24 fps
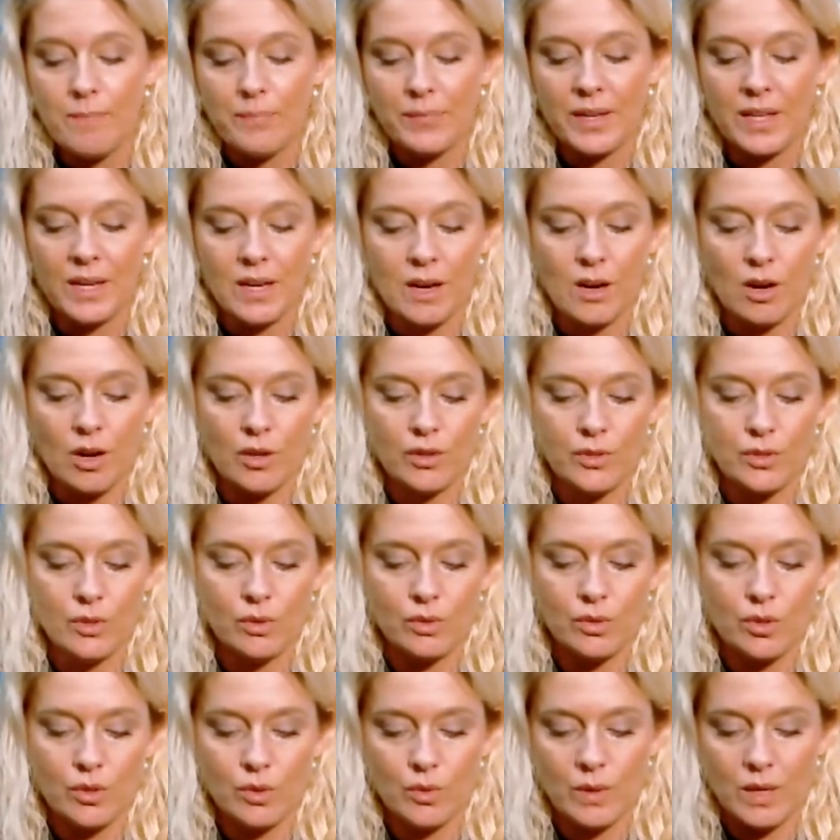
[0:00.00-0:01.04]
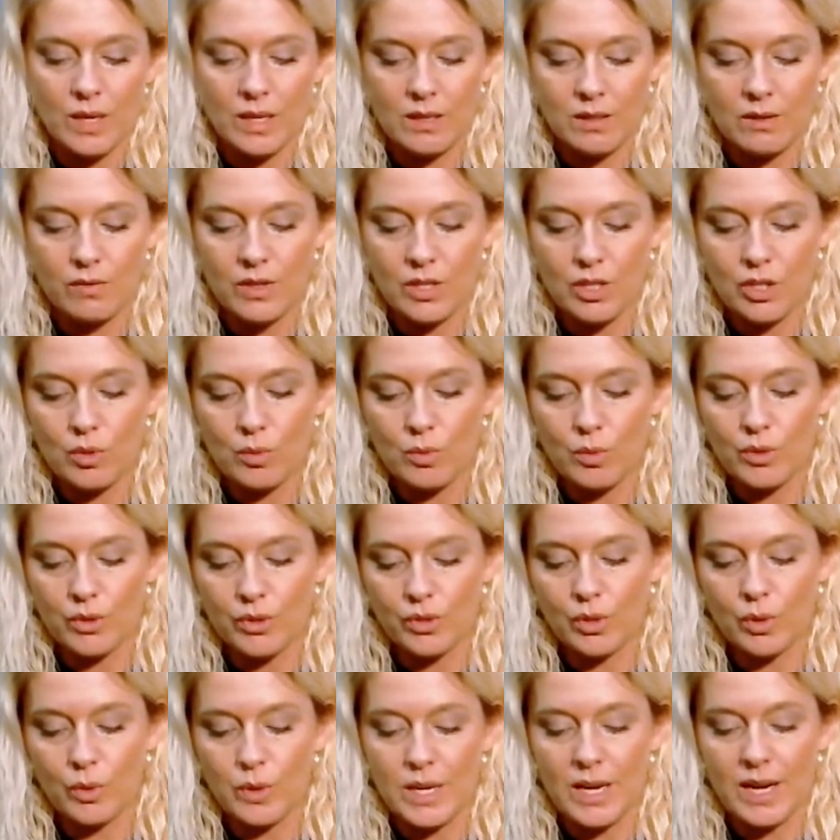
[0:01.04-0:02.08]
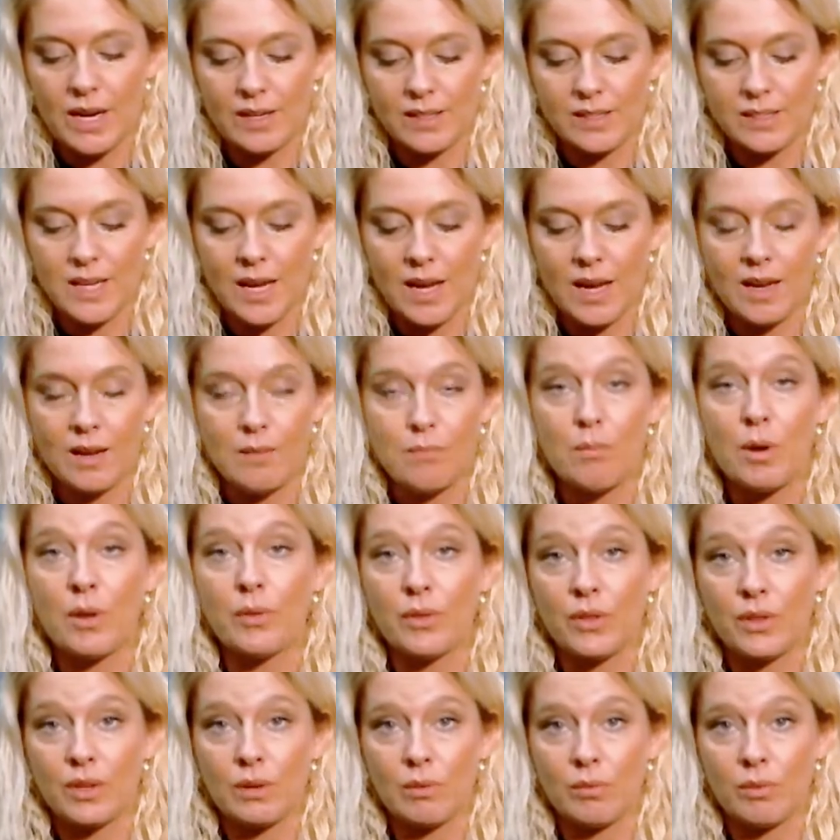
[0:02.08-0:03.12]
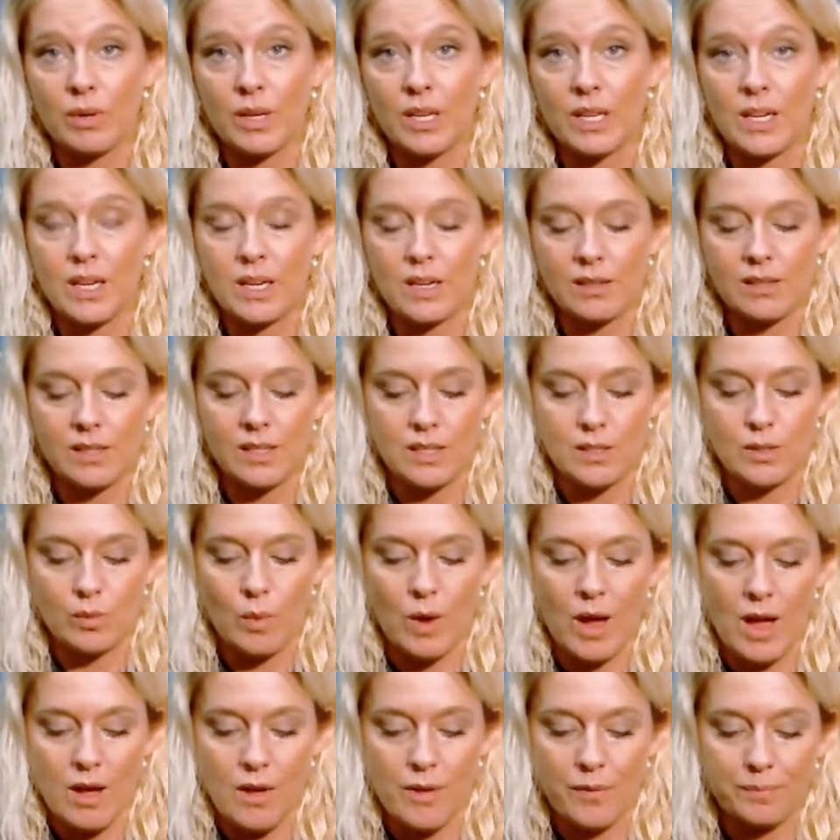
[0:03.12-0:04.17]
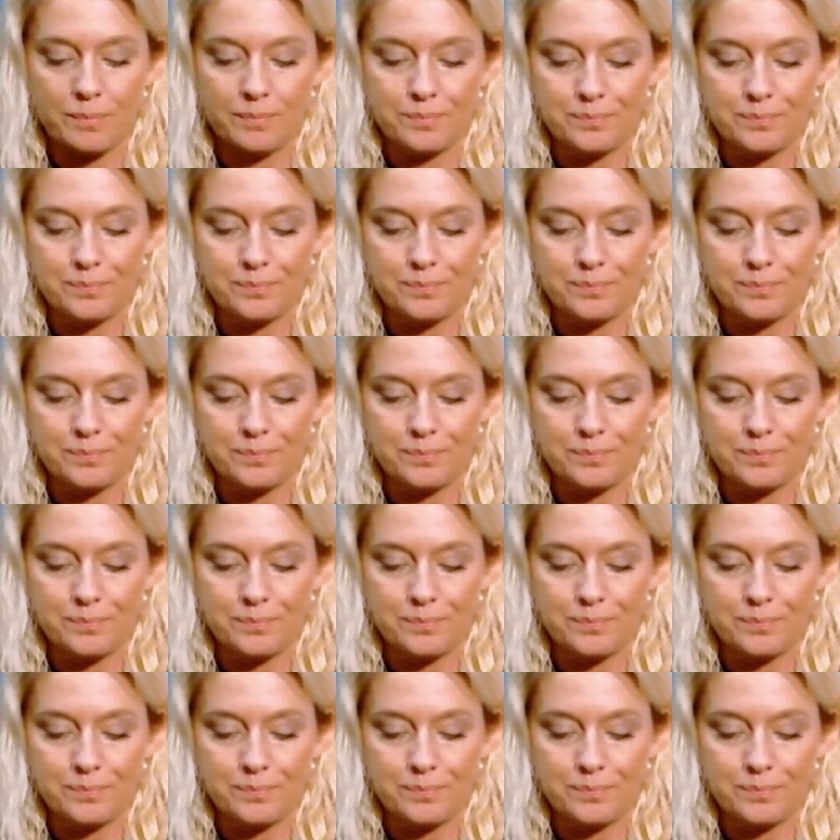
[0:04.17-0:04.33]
And I also do individual zodiac sign monthly readings as well.